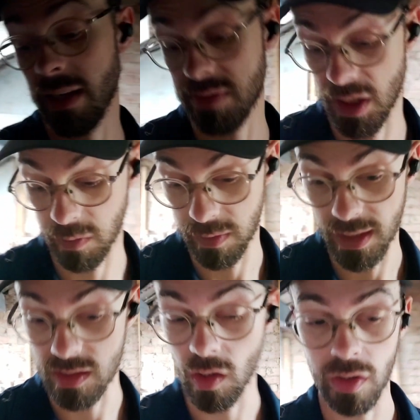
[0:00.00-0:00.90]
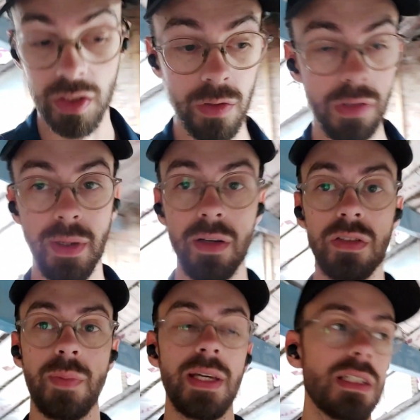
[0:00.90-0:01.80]
So there's not a huge amount of
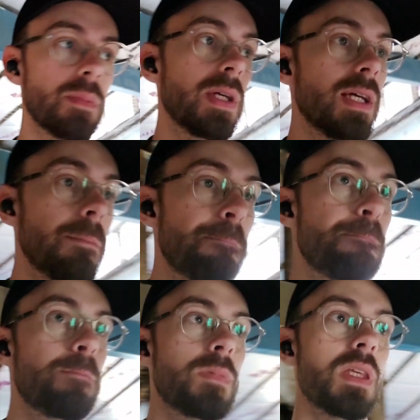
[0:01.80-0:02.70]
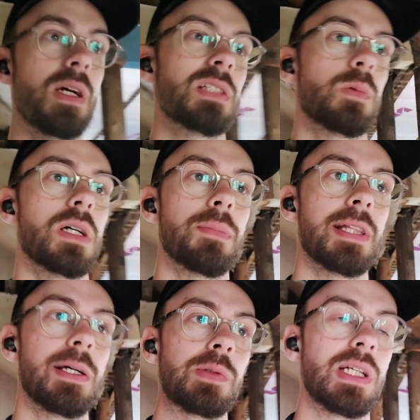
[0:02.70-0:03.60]
space up here. That's why I'm
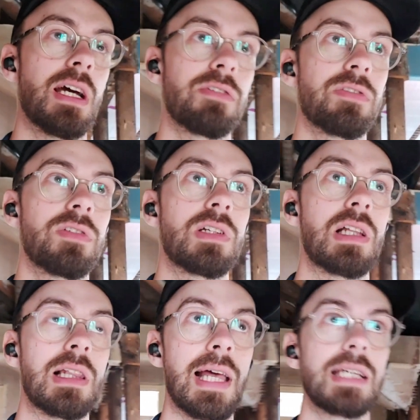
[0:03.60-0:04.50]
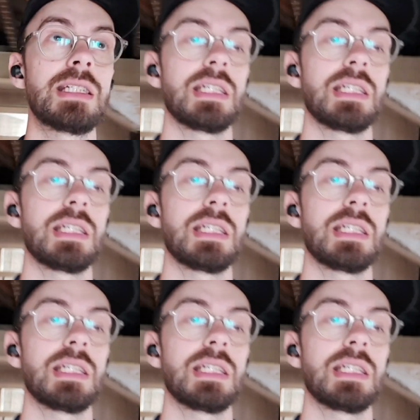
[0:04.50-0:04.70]
allowed to have less